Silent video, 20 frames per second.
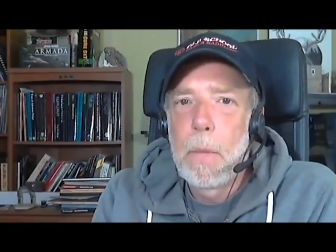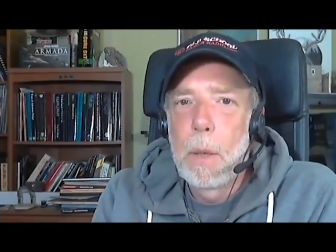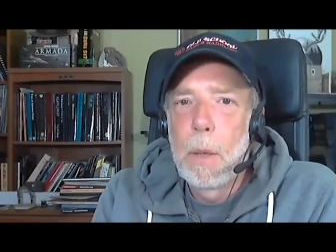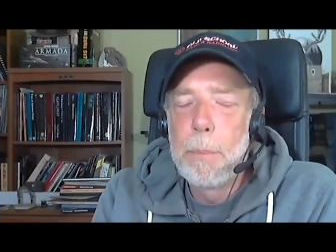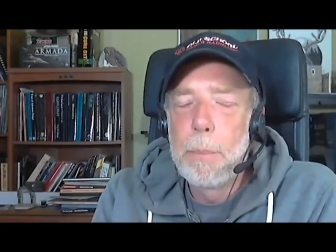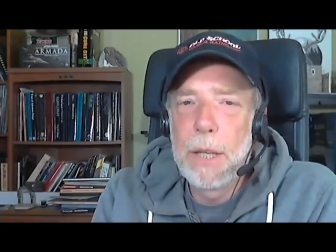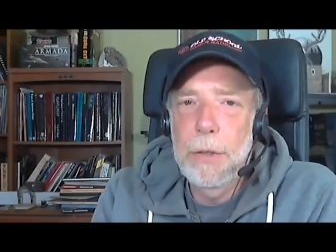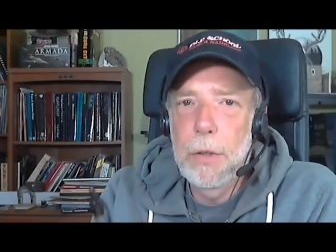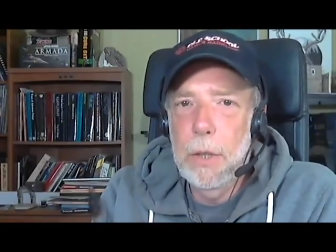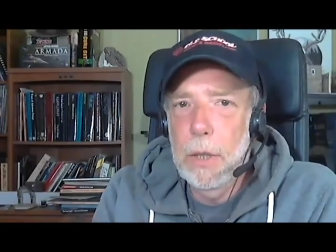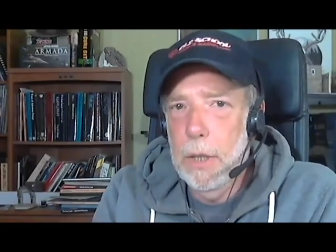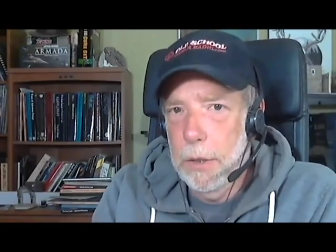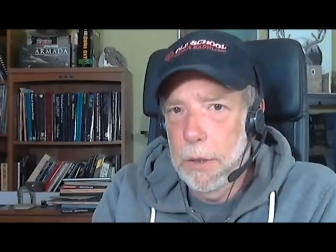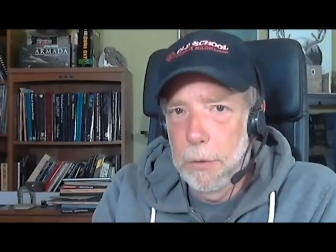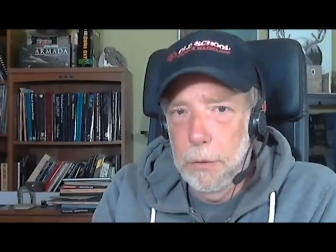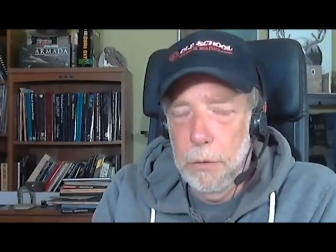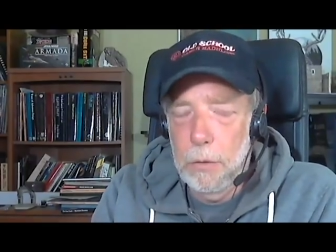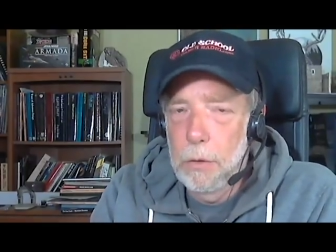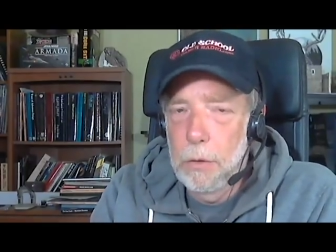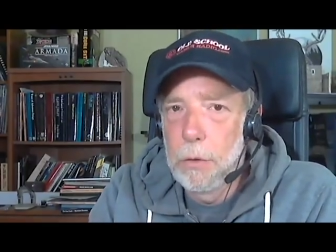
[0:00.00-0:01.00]
basically
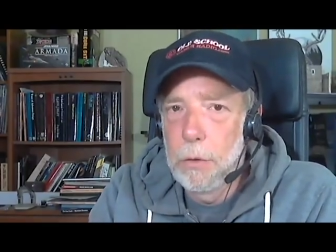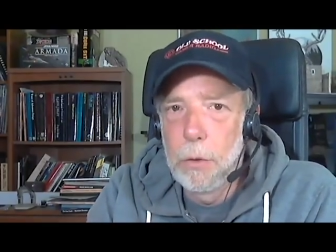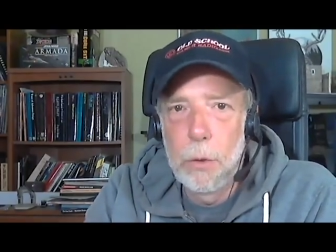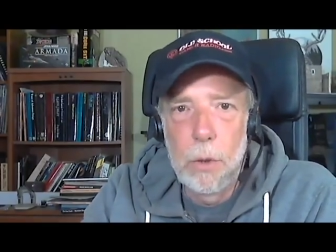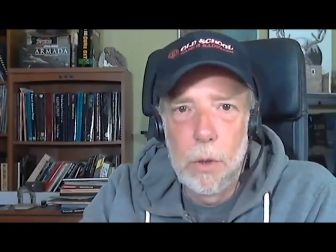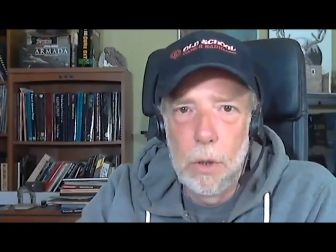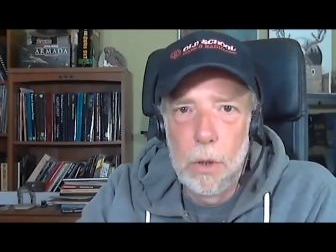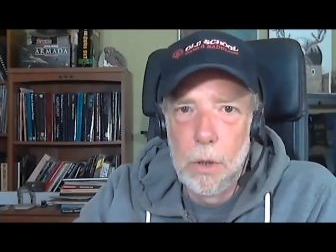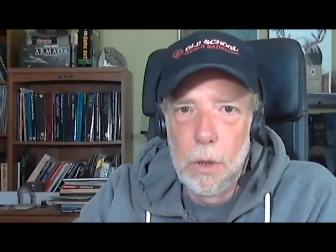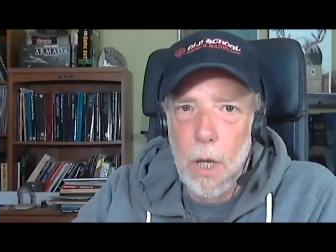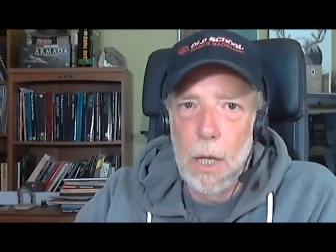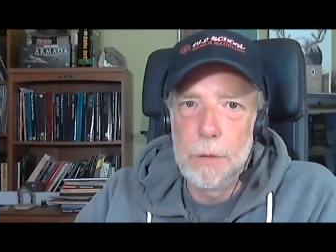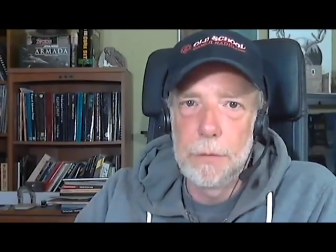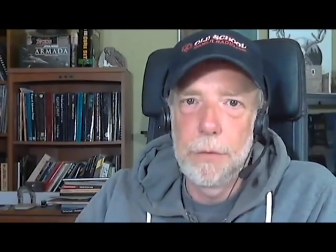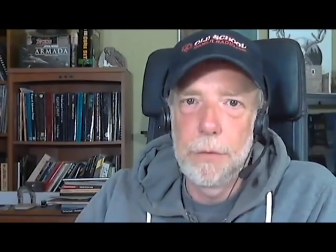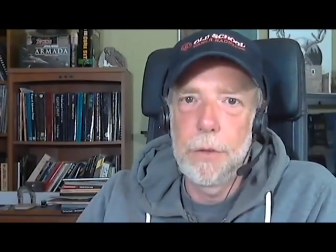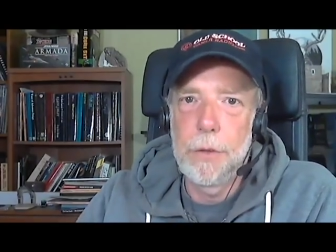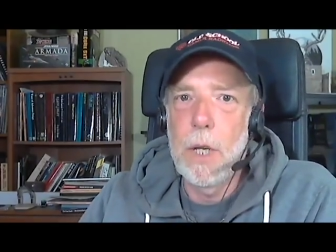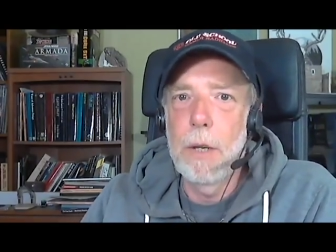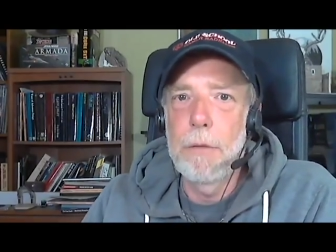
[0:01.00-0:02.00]
because you do a lot of
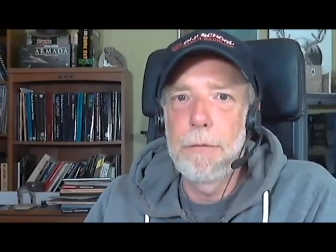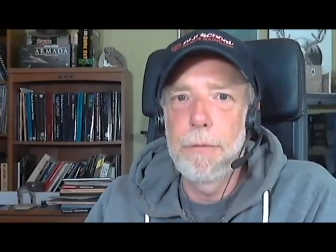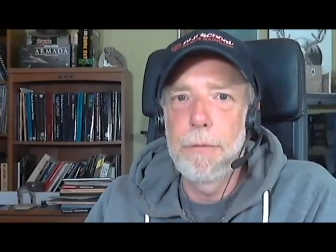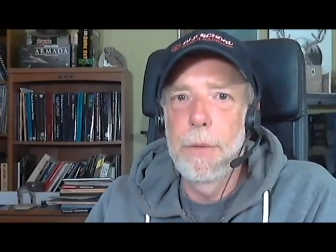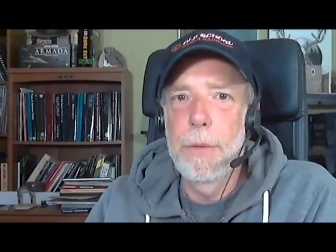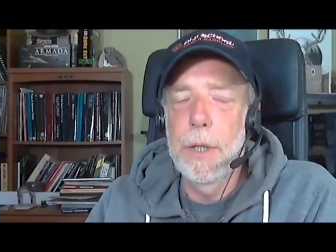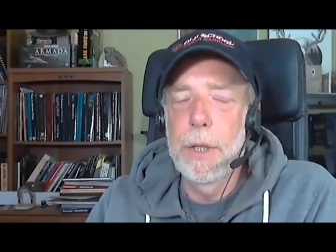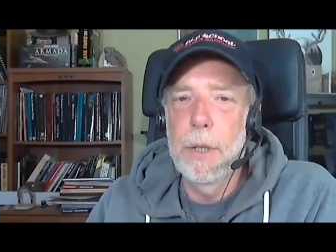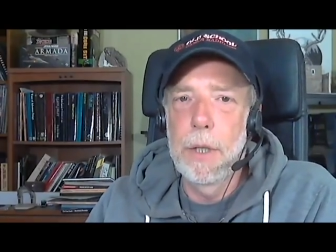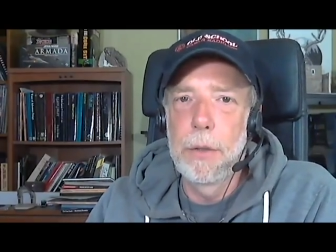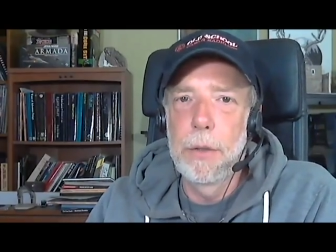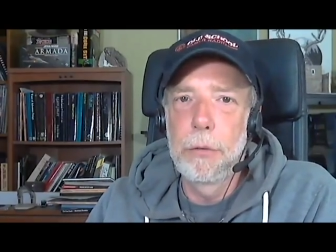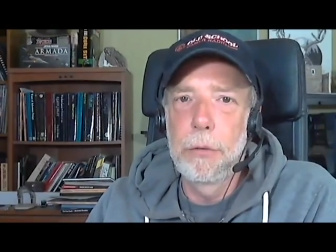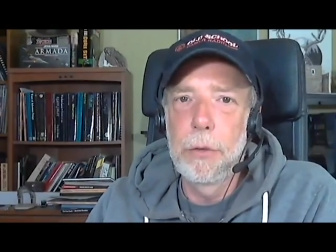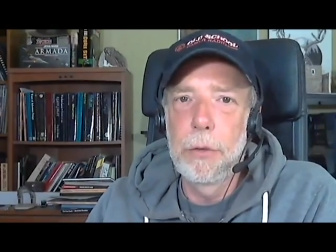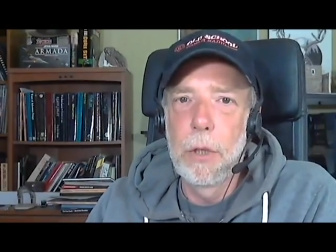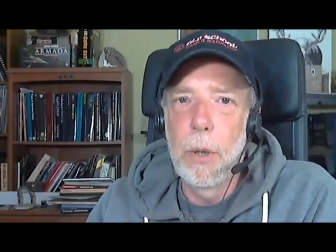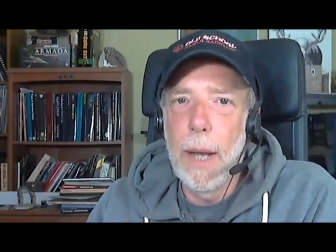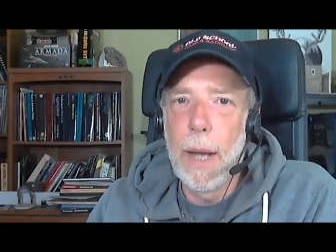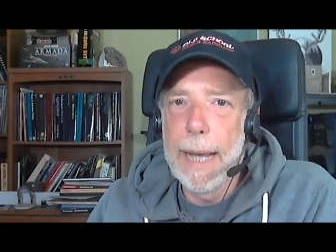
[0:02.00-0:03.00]
stuff that is,
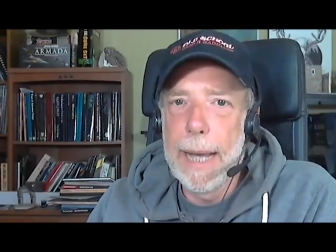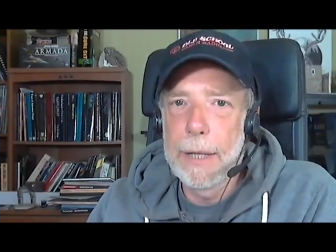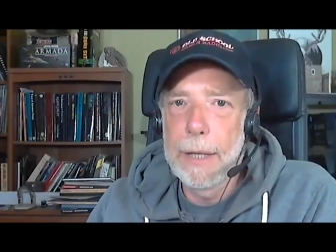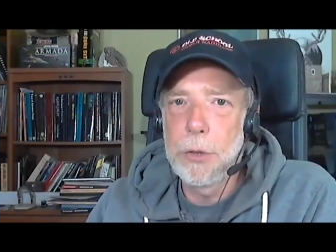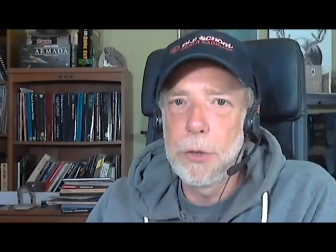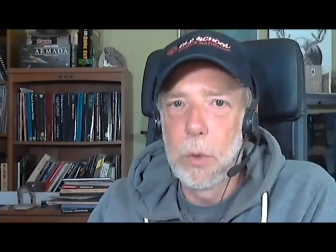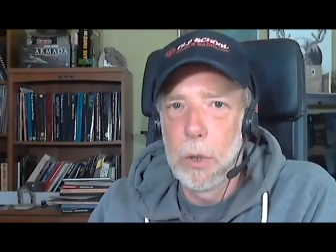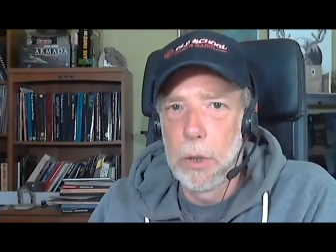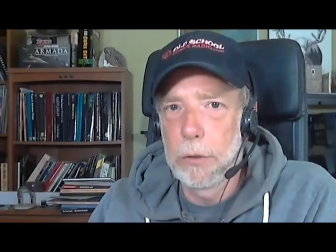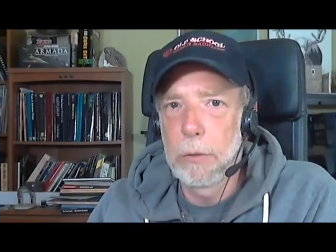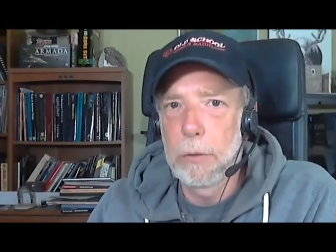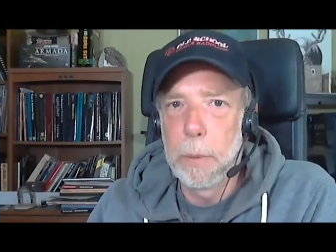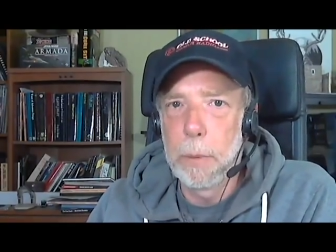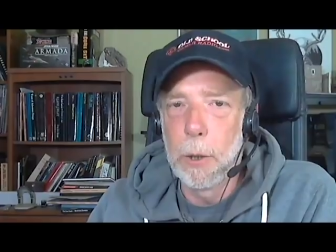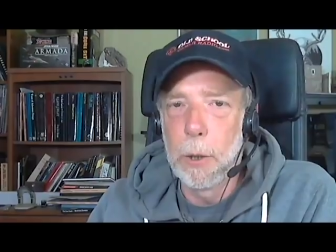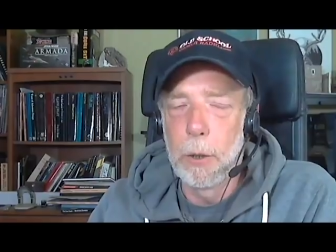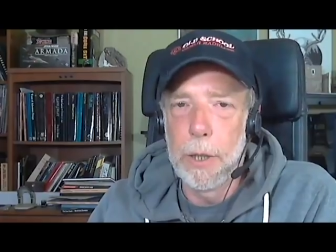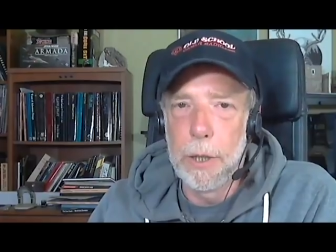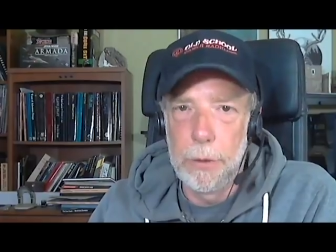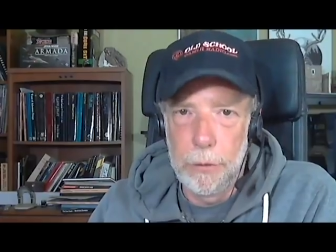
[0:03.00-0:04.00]
you know, actual
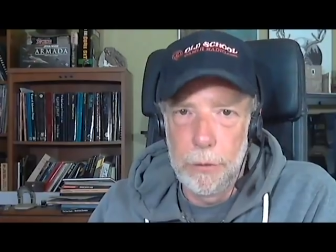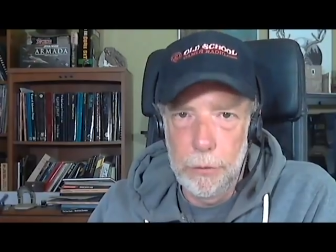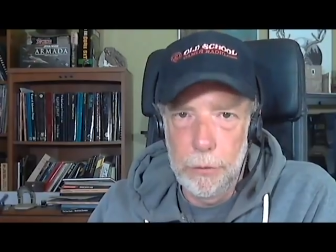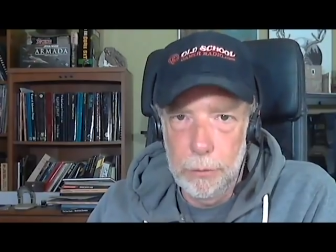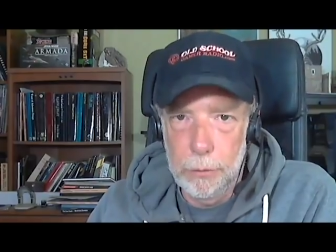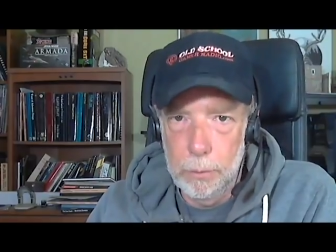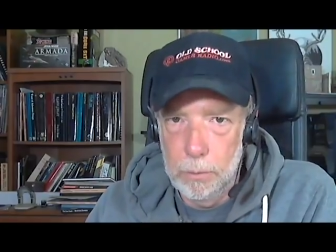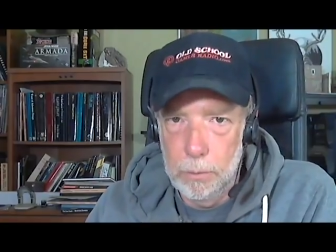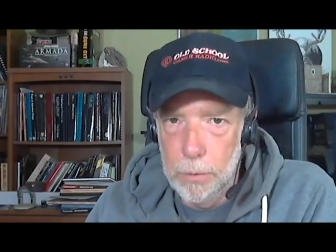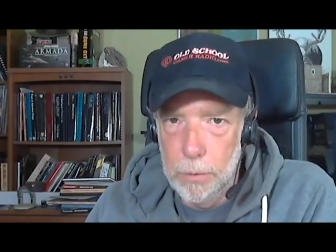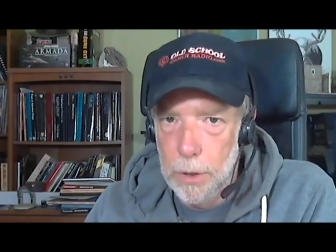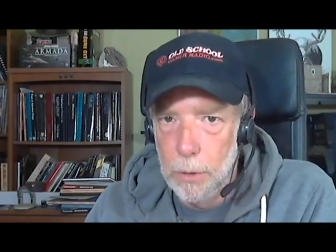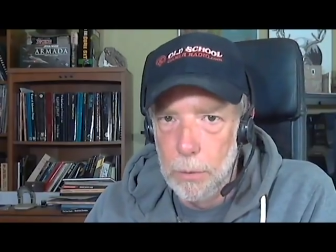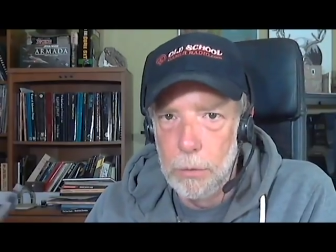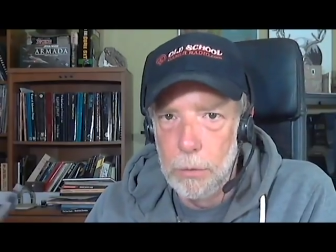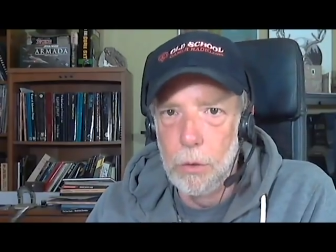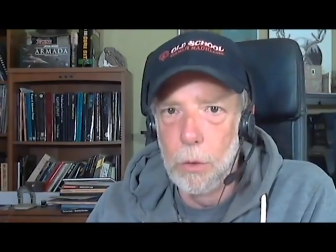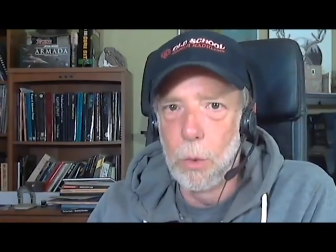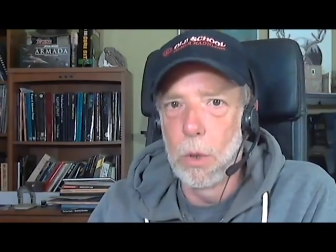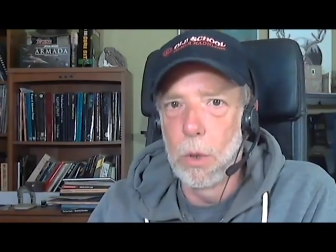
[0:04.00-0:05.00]
experience, you know,
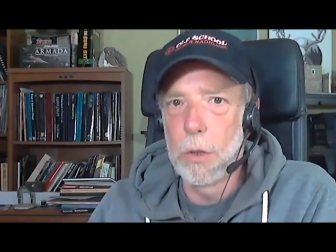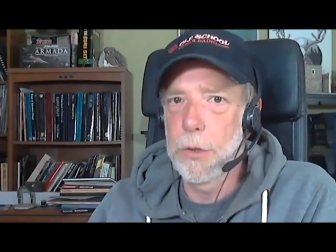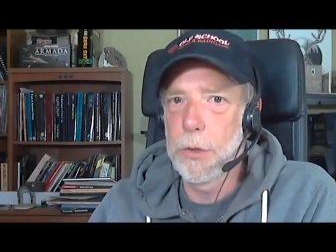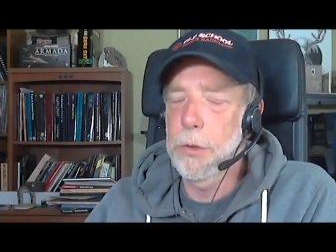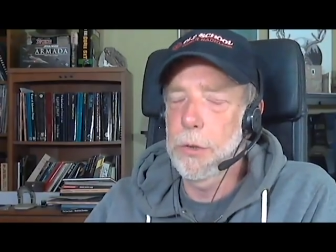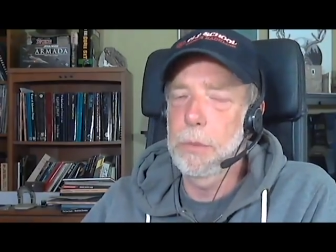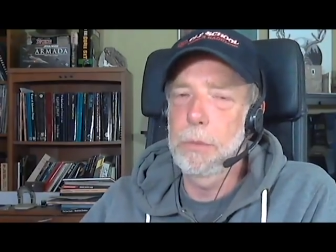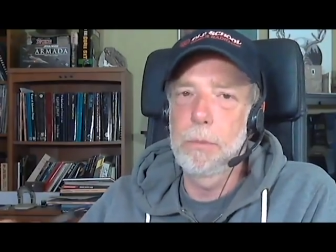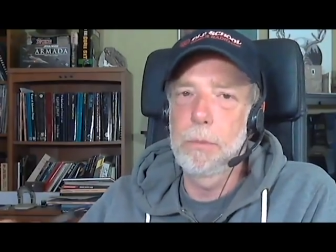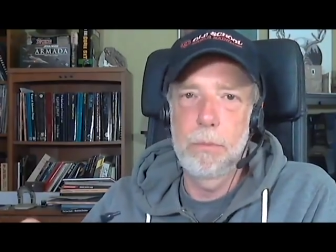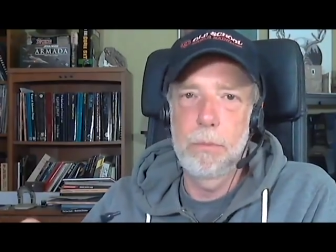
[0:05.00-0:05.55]
Norse.